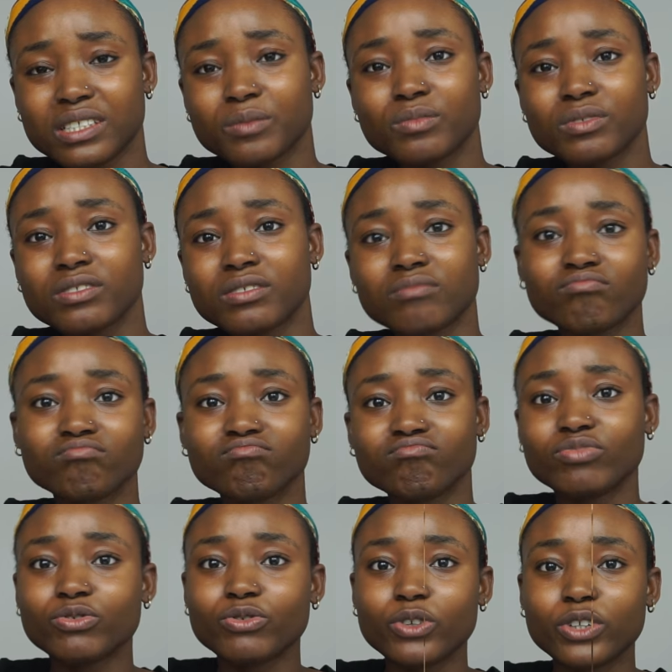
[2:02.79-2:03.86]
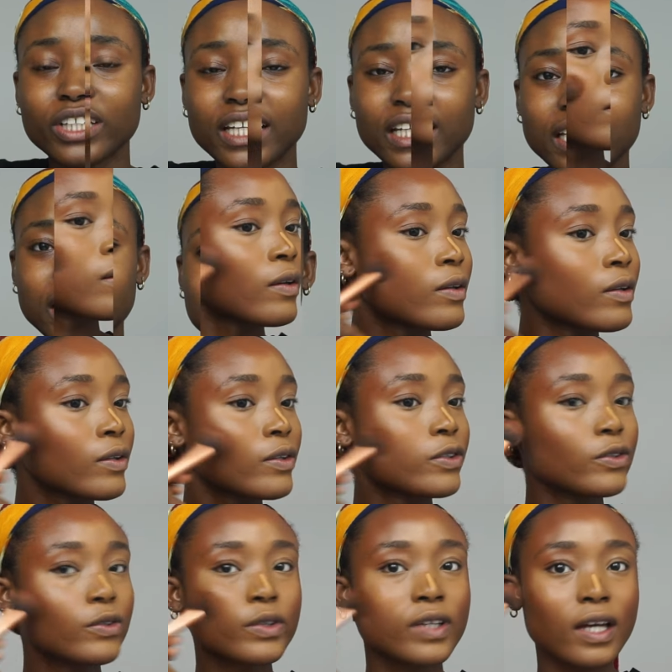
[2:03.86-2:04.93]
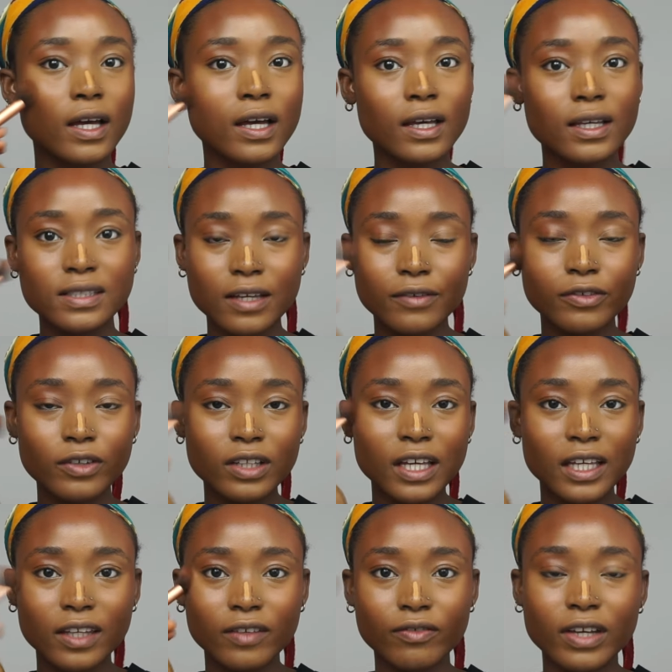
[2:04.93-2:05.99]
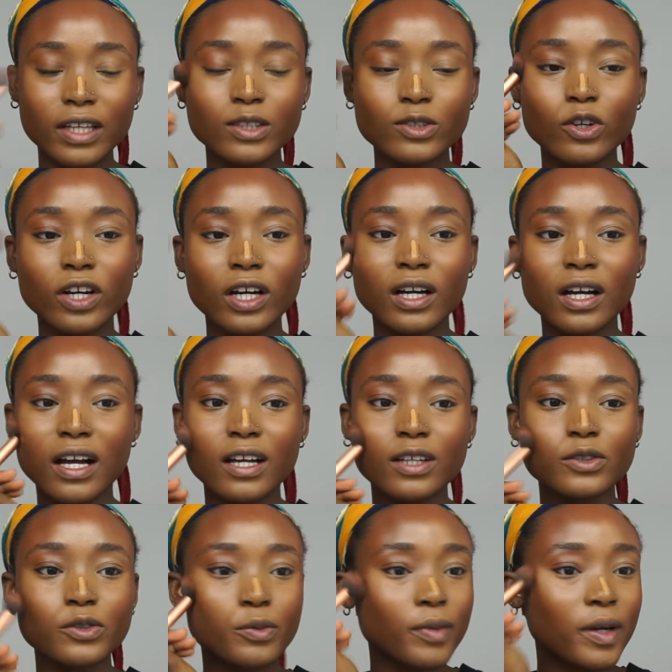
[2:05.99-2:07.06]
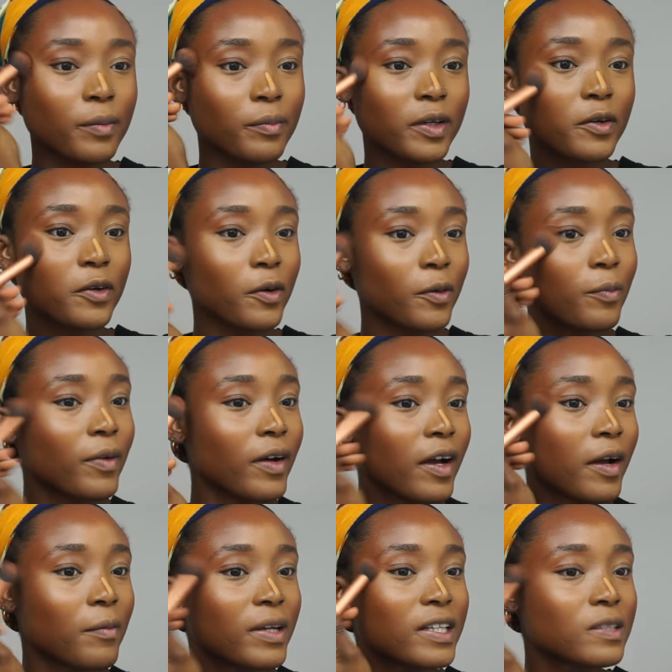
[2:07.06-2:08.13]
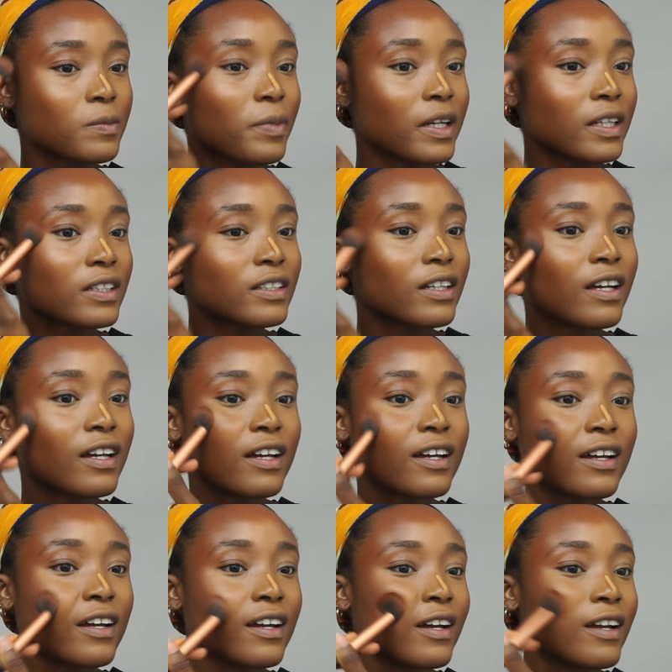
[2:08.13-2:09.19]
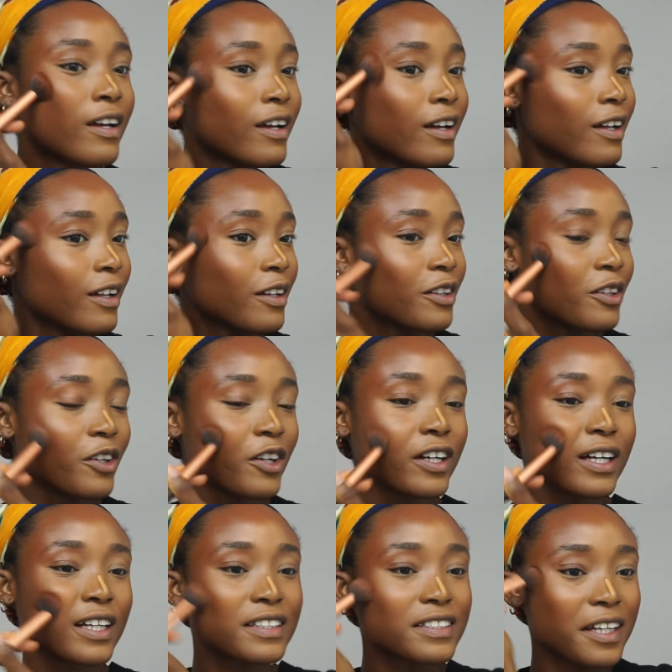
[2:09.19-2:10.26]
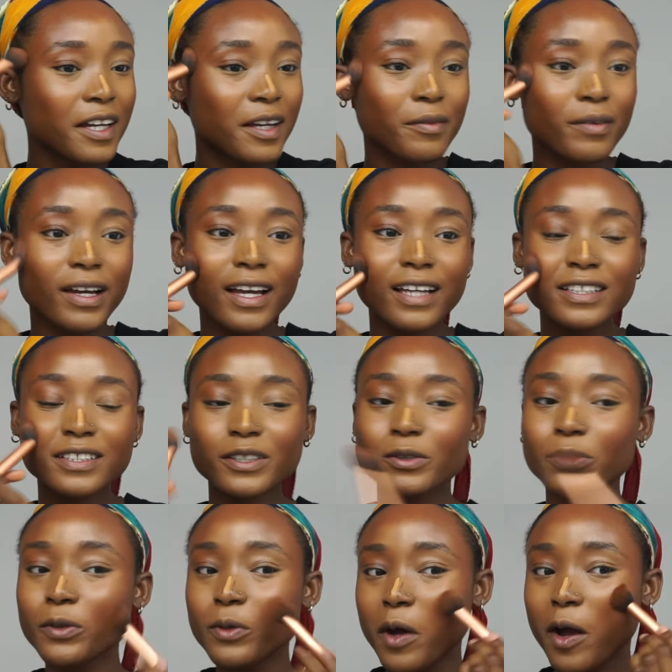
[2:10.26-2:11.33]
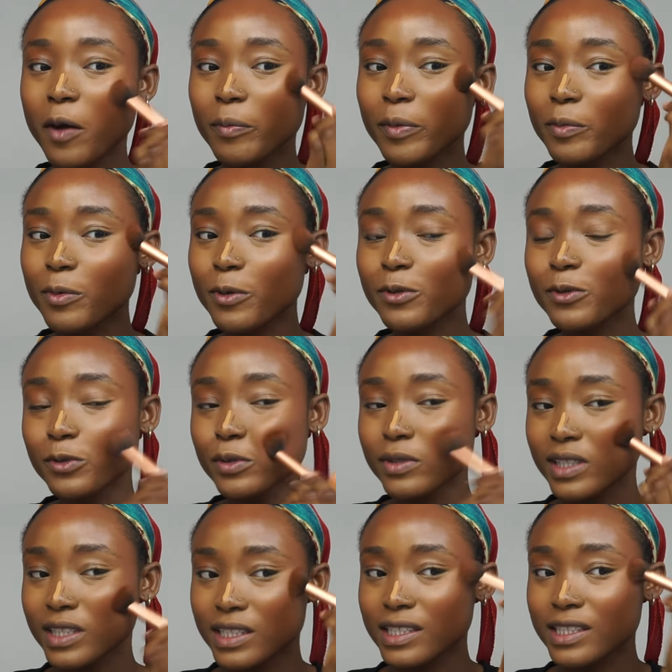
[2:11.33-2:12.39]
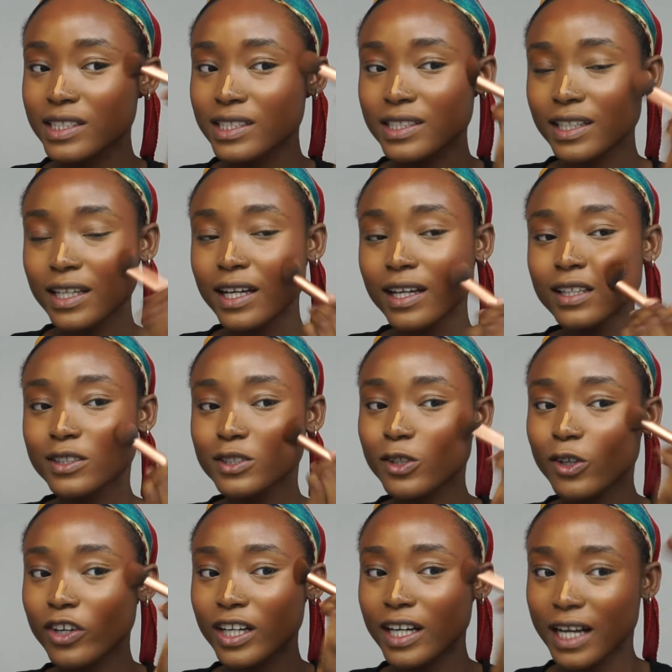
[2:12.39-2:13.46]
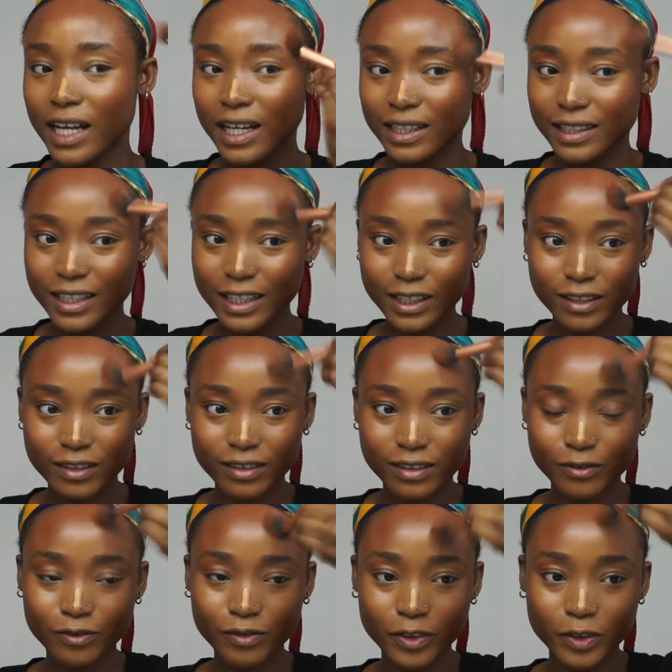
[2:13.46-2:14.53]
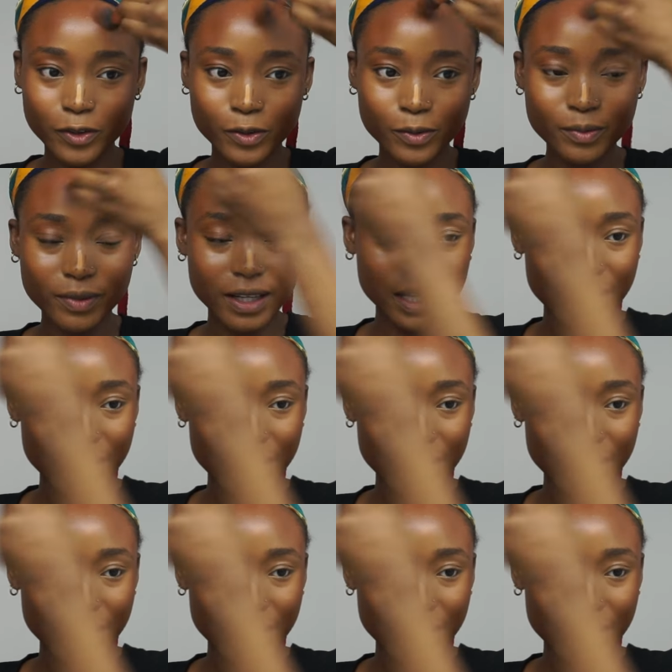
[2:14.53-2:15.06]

seems fun, I guess. You guys, I feel like if I talk and do my makeup, I might spend a longer time. I actually don't know how people do this, talk and like film,